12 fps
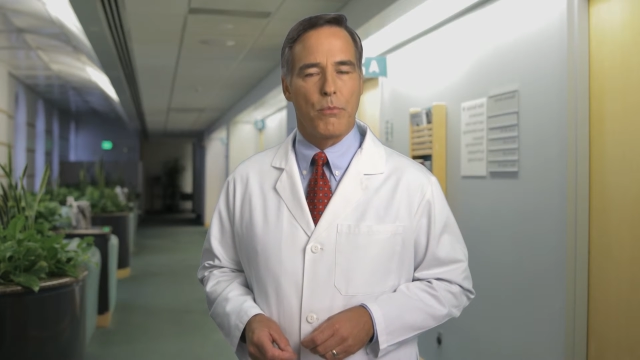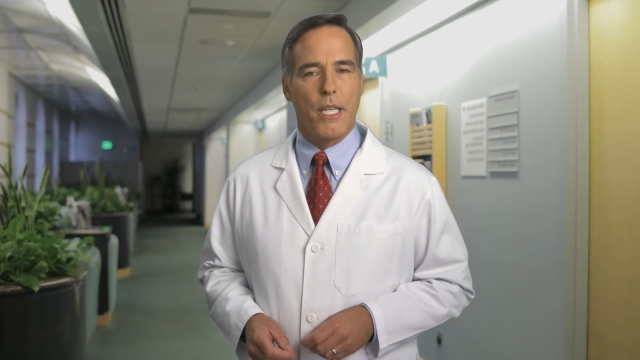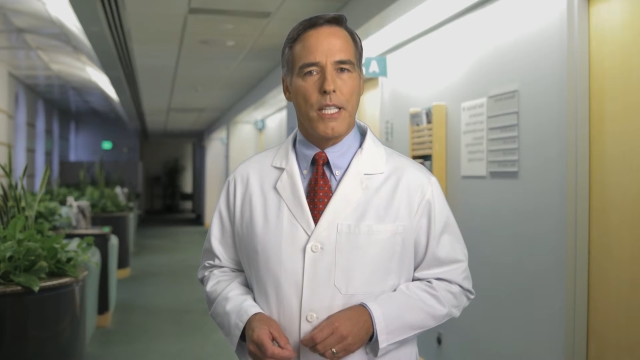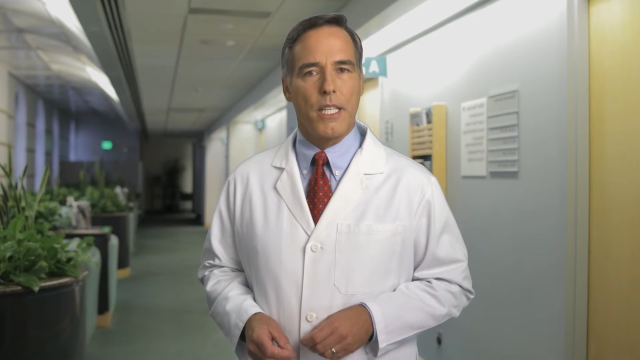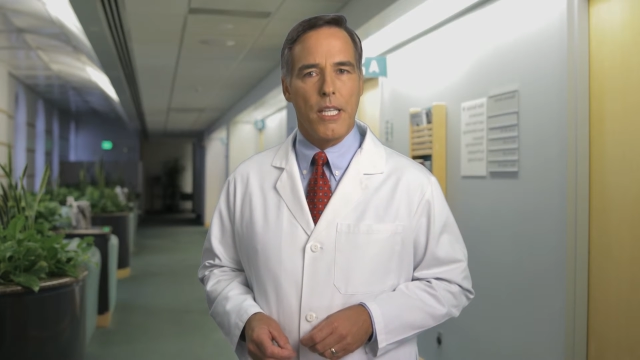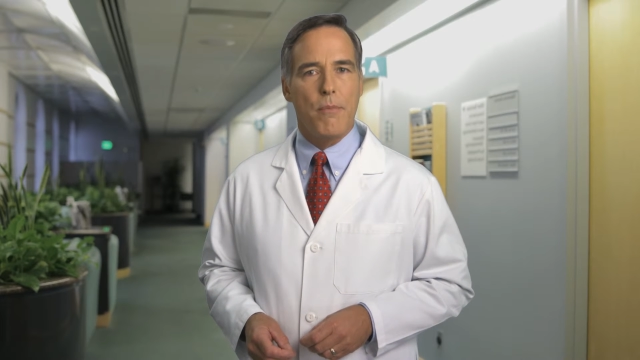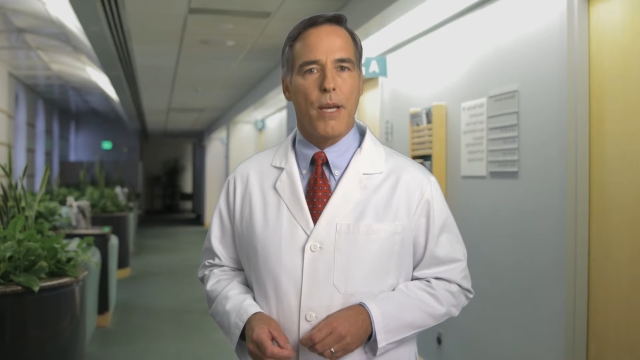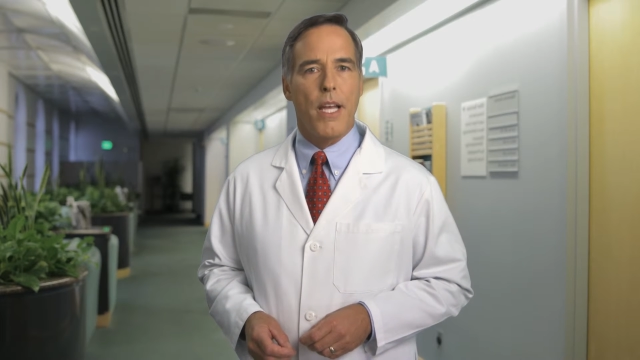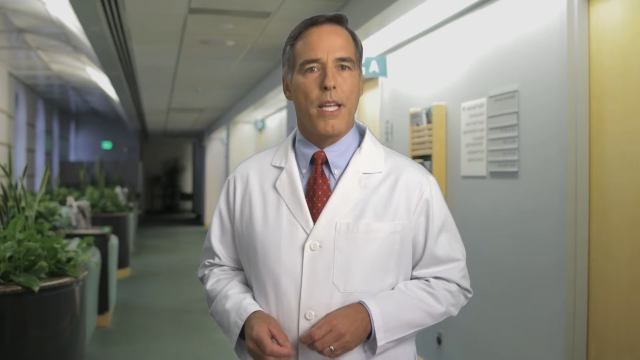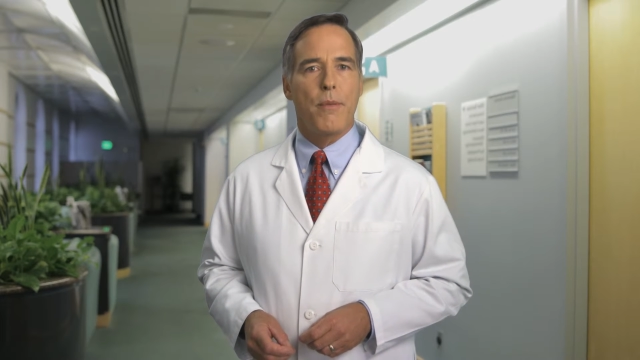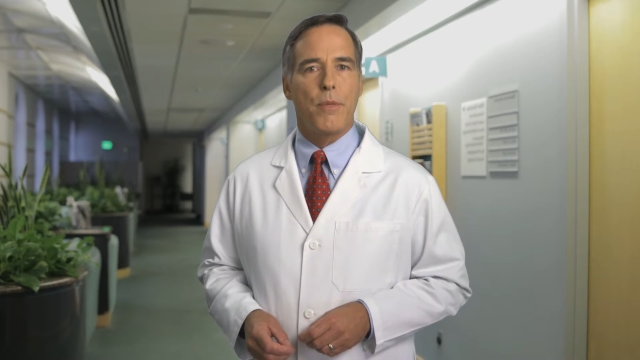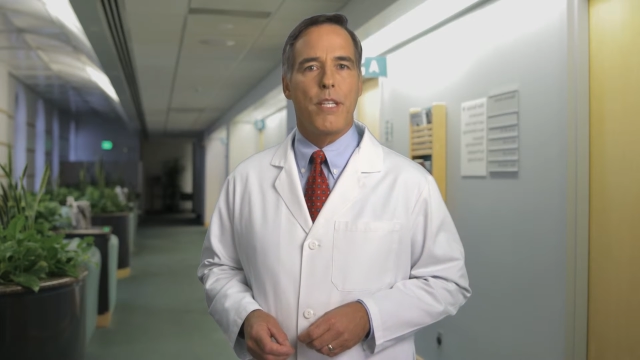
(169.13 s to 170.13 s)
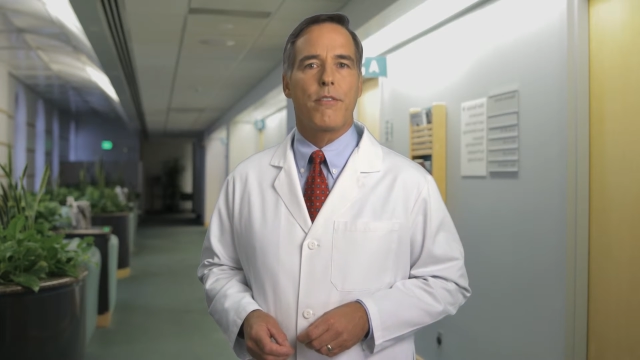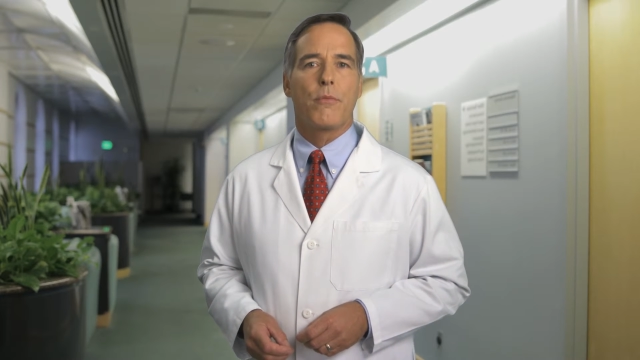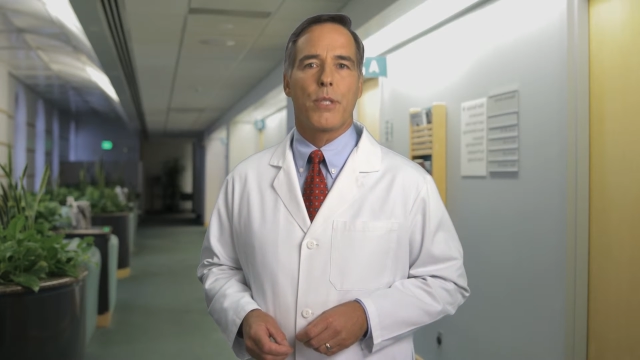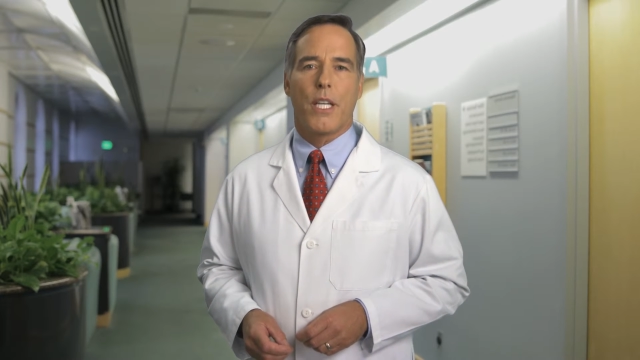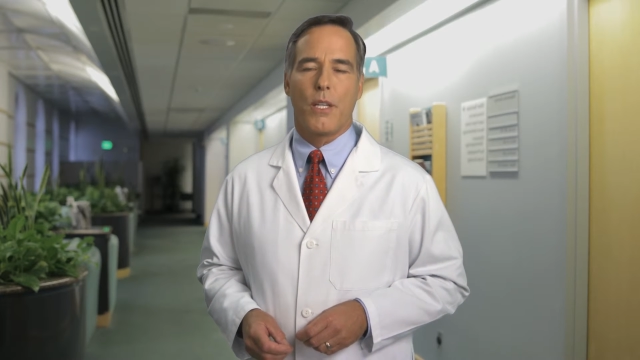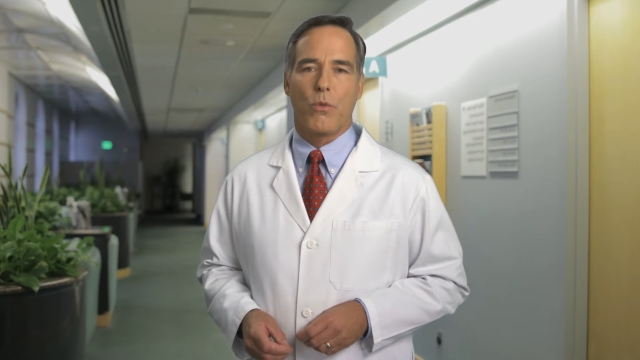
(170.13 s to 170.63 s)
may keep AMD
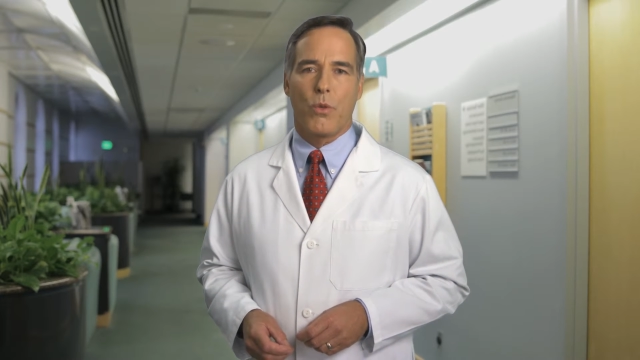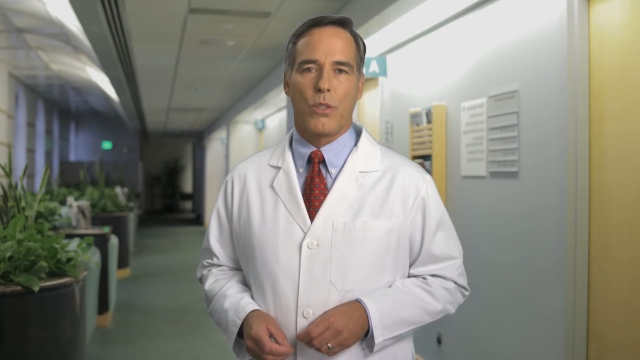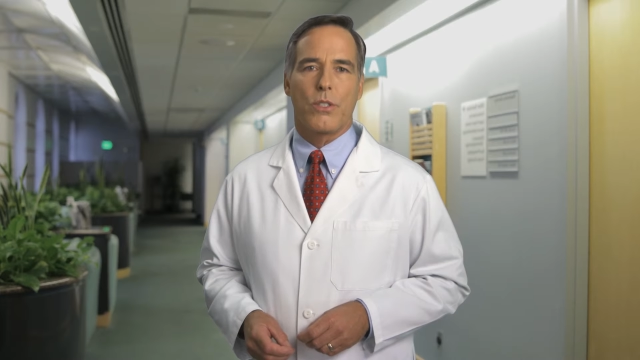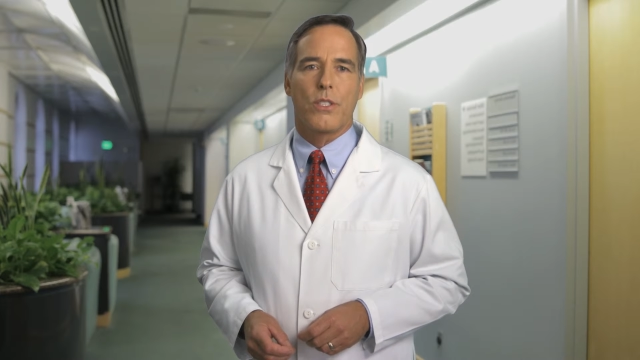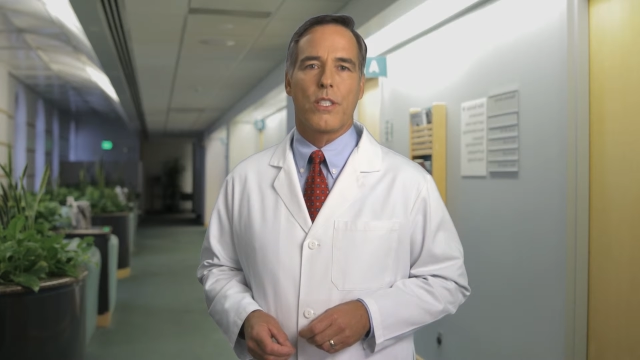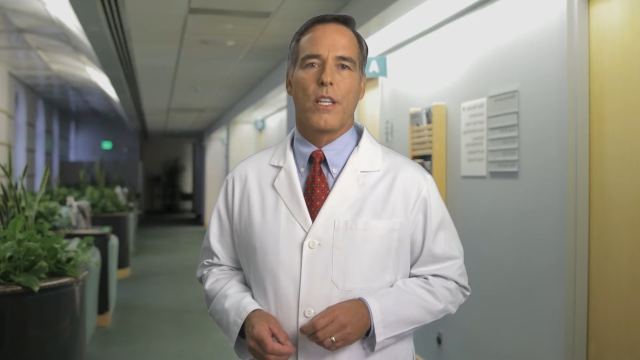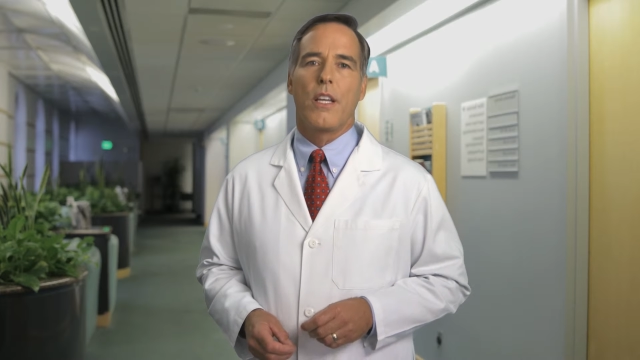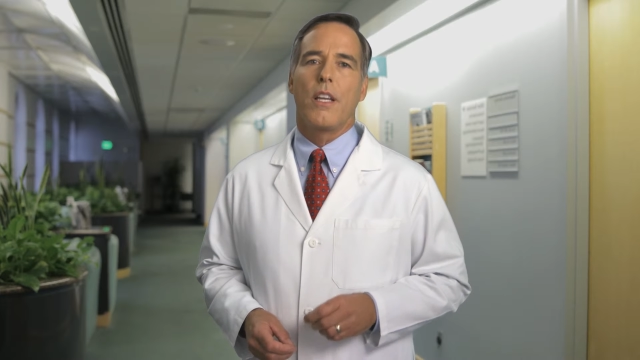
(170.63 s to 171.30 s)
from getting worse